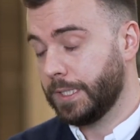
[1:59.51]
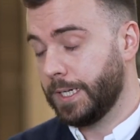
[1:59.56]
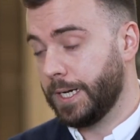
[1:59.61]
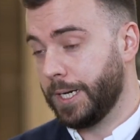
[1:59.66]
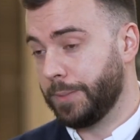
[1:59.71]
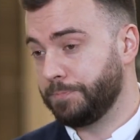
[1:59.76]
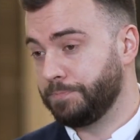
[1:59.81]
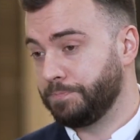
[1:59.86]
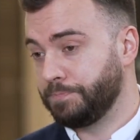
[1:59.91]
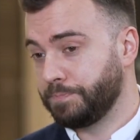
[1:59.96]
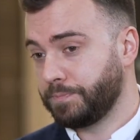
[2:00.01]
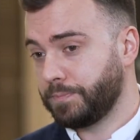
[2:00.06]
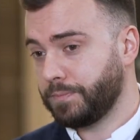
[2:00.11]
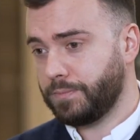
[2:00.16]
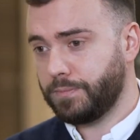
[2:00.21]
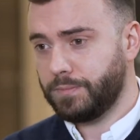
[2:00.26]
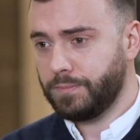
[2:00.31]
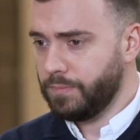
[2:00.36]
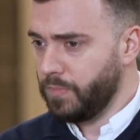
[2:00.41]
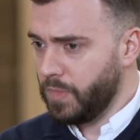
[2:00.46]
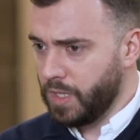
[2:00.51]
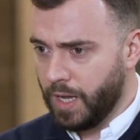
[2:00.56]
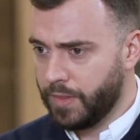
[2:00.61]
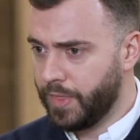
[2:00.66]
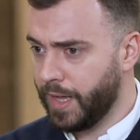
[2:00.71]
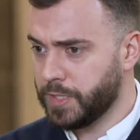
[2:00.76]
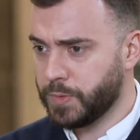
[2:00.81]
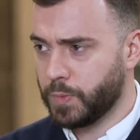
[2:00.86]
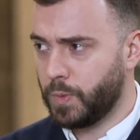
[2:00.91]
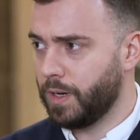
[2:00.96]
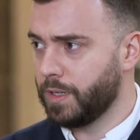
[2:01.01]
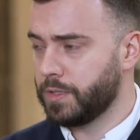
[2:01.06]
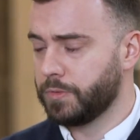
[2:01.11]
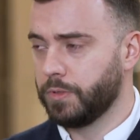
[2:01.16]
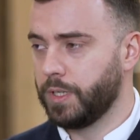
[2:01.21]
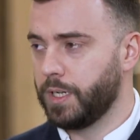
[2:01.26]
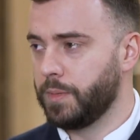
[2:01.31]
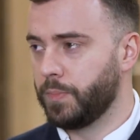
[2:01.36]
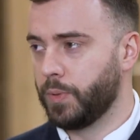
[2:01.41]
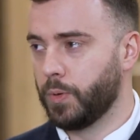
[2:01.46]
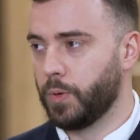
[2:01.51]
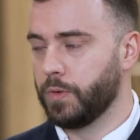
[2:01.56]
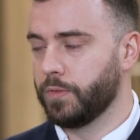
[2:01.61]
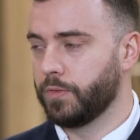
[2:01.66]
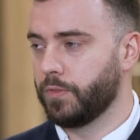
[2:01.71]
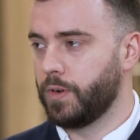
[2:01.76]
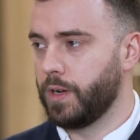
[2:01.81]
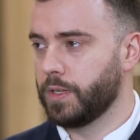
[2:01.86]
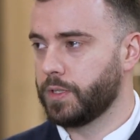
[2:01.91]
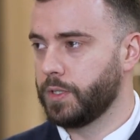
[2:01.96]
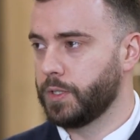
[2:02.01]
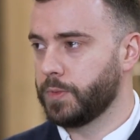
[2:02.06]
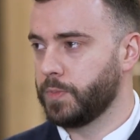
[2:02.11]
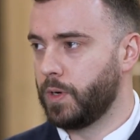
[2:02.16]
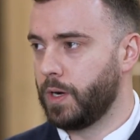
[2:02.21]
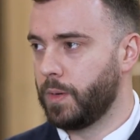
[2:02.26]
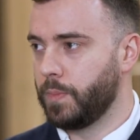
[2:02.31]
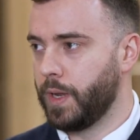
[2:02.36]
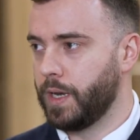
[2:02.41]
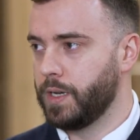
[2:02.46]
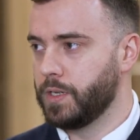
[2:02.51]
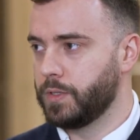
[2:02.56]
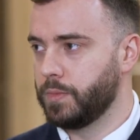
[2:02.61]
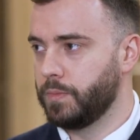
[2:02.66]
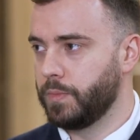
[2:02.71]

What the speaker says: That's why it's really important for us at Smart Pension,